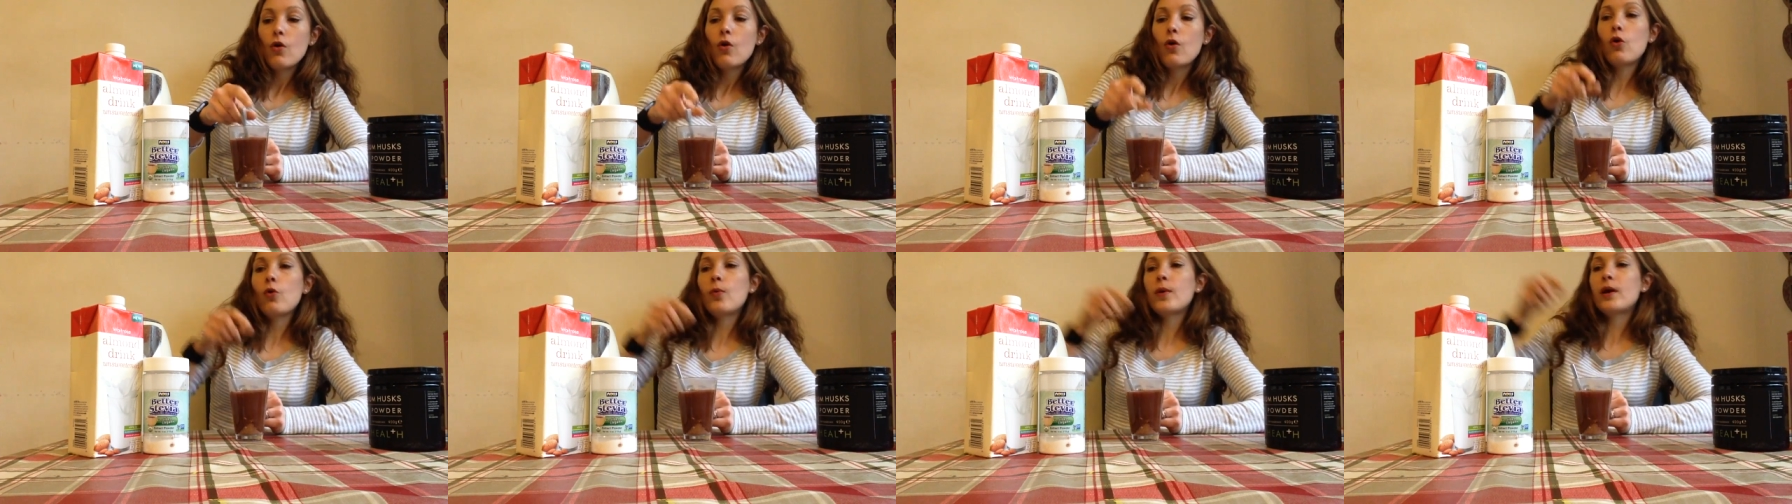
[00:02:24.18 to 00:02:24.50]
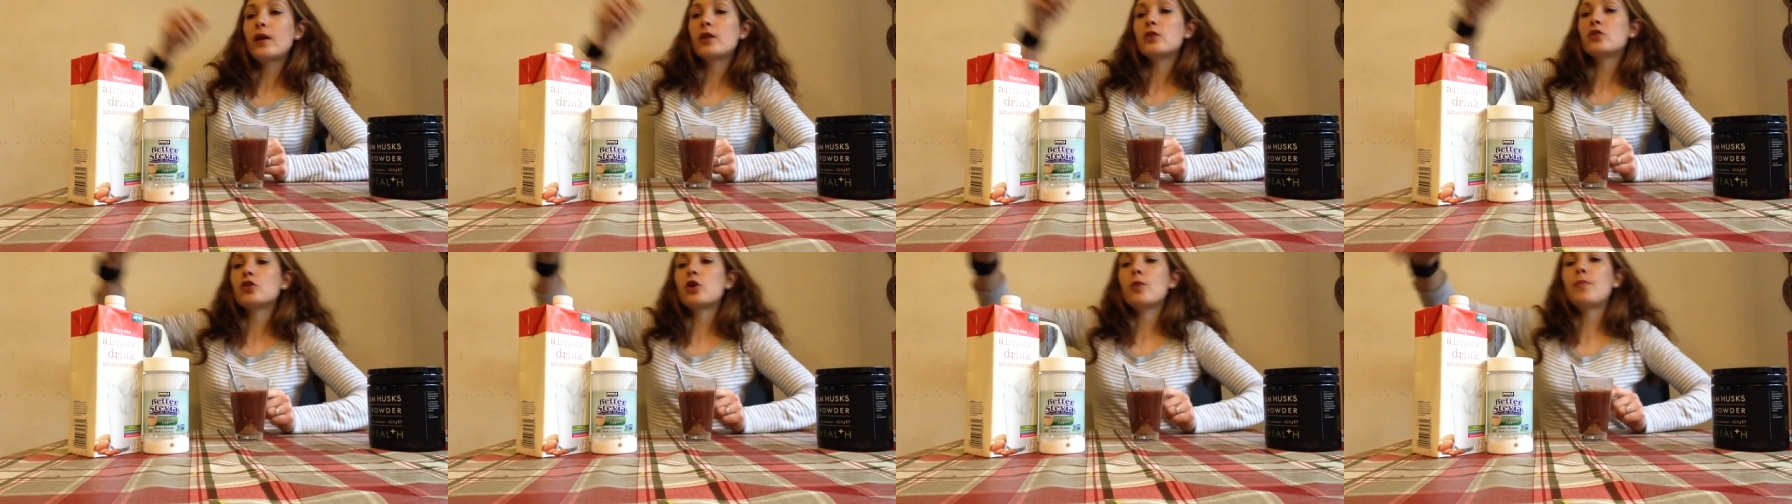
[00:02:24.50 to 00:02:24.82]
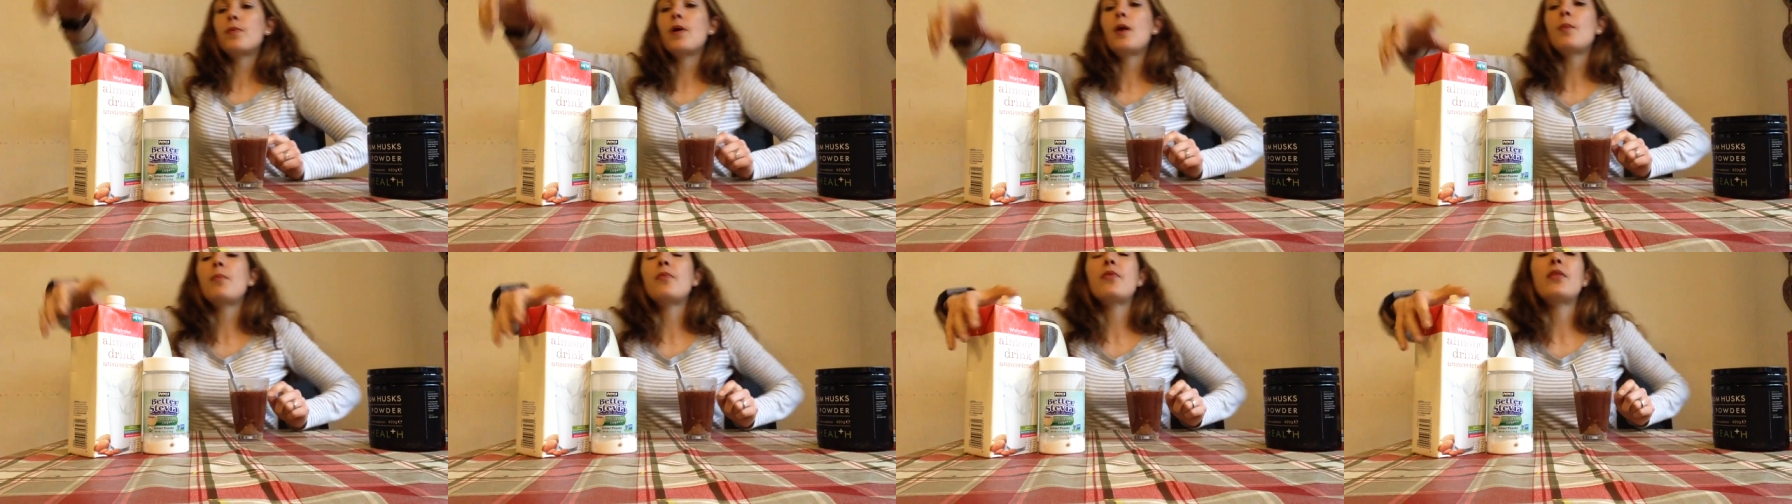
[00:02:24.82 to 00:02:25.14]
Or we can top
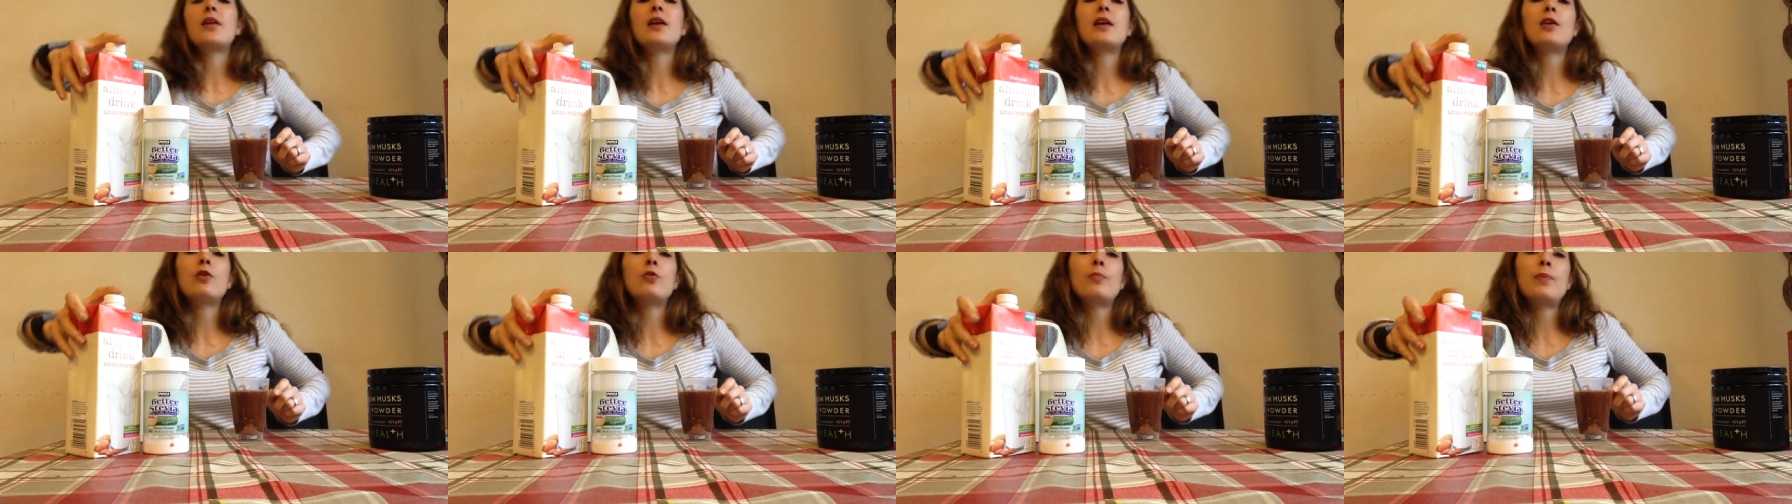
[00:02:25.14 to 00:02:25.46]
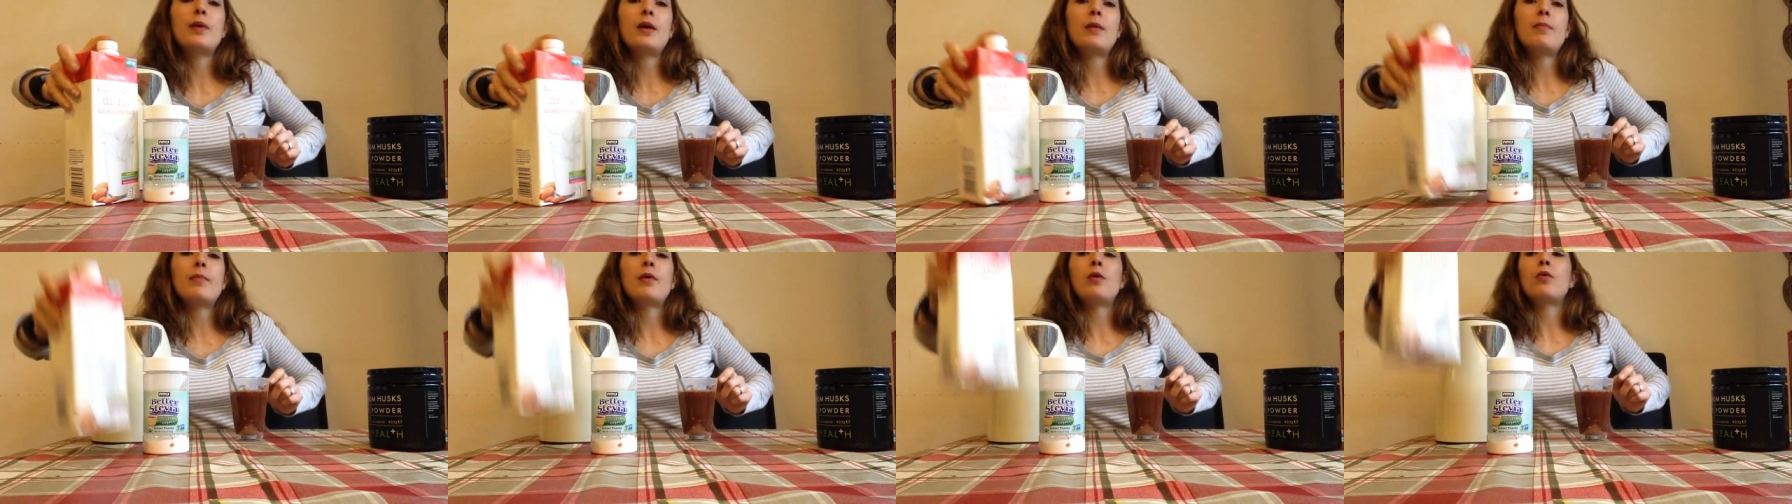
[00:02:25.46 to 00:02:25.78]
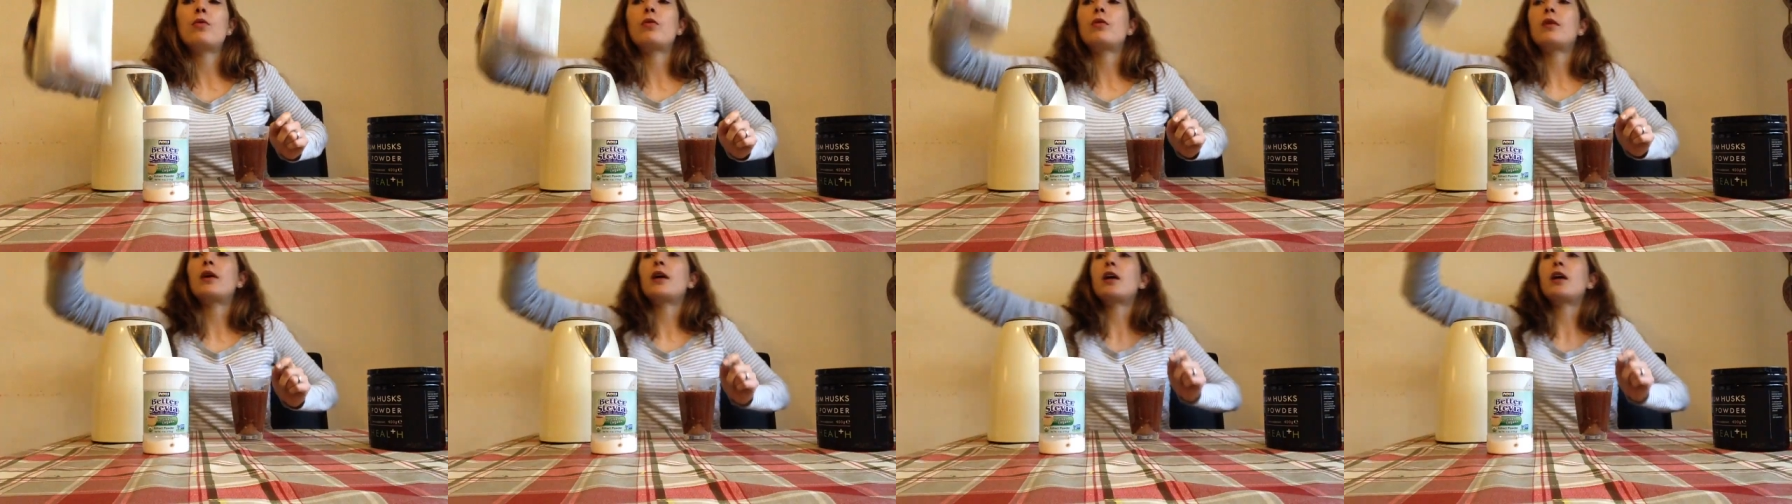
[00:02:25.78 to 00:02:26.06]
it up with a little bit of milk.